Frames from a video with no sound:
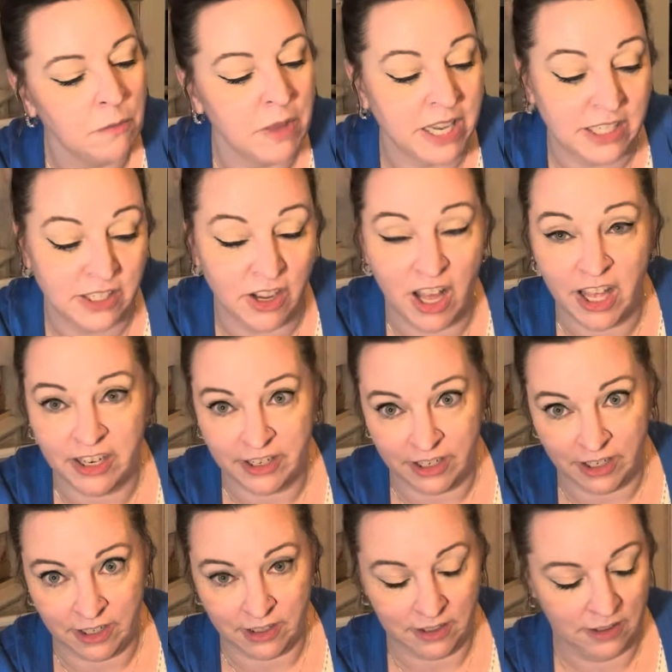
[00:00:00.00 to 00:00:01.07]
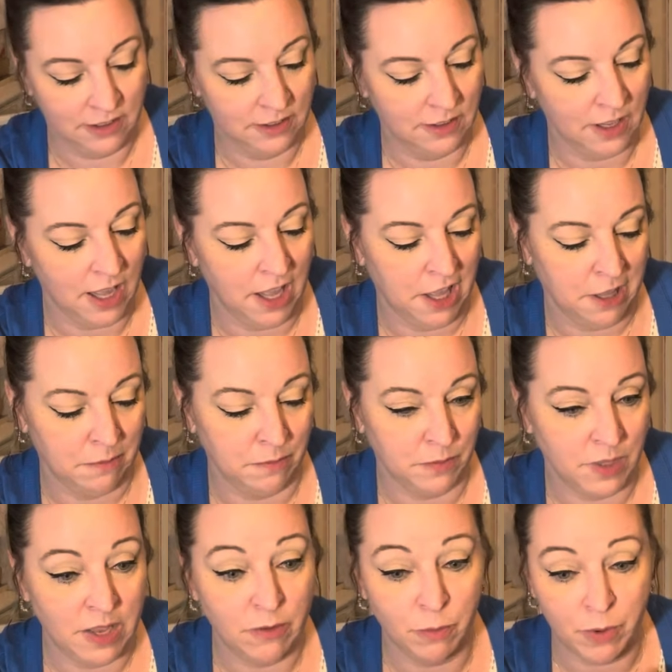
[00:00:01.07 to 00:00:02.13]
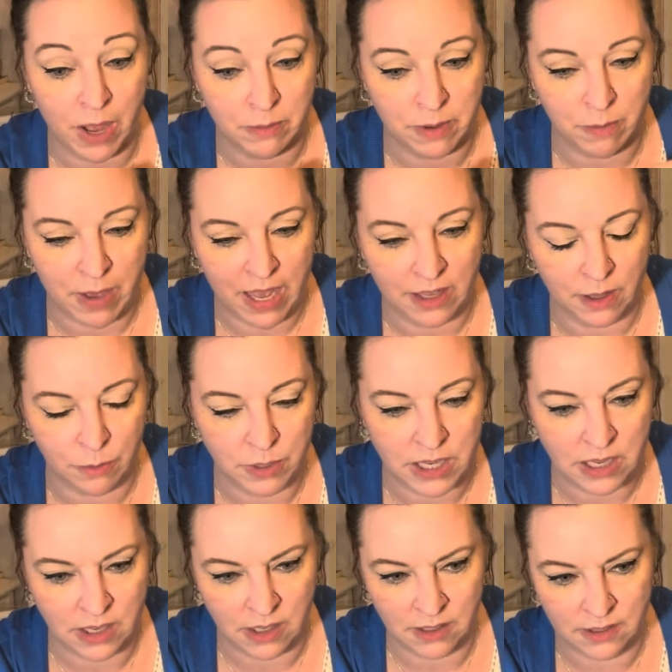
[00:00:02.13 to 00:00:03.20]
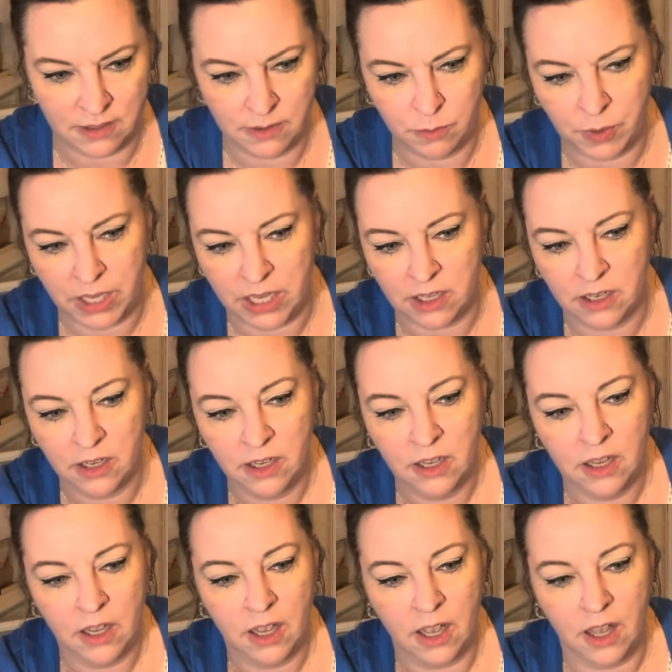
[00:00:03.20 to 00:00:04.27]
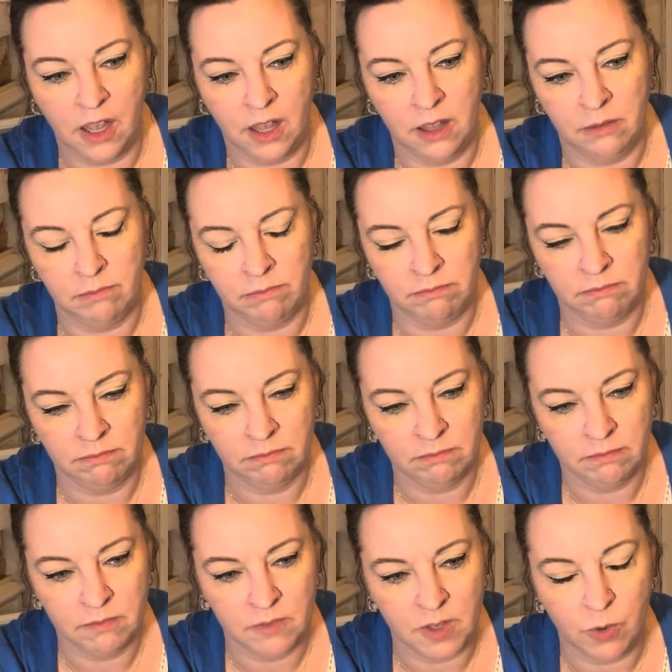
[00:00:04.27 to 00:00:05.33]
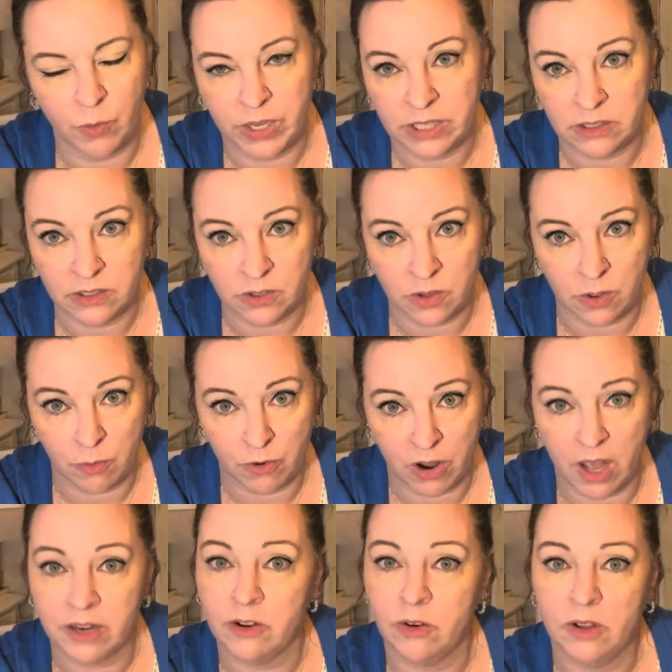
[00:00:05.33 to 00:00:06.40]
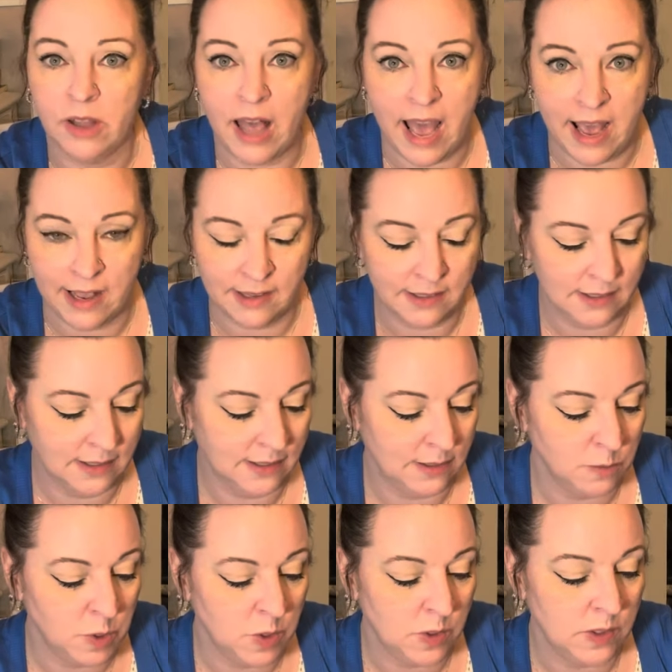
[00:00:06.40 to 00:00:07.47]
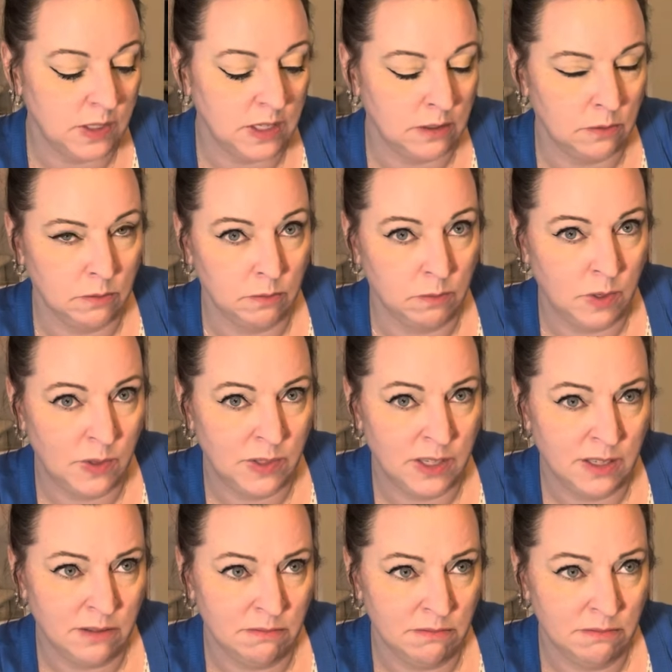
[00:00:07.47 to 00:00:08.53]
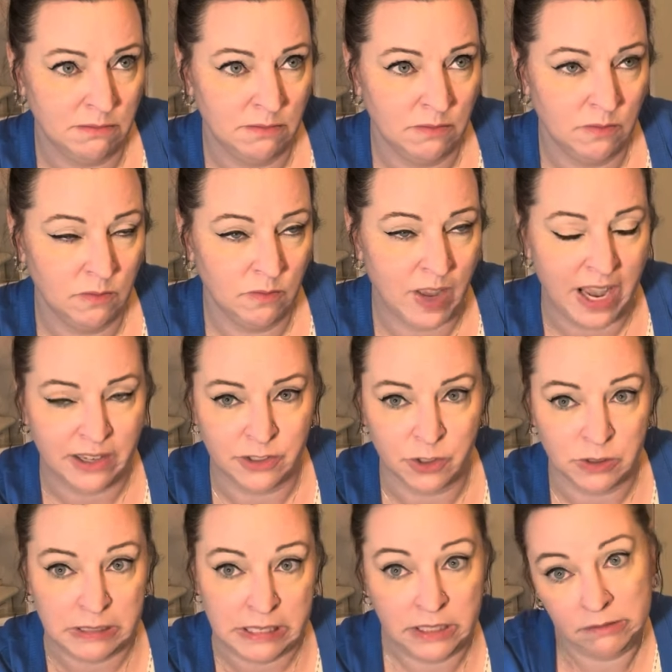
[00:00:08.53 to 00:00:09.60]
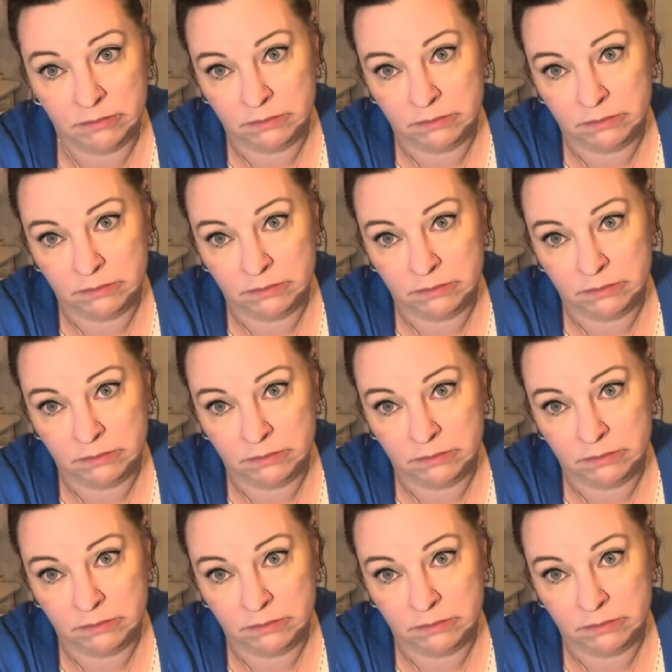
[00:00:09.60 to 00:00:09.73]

my daughter um, even brought me back a piece, but um, went to the Murano Glass Museum, museum factory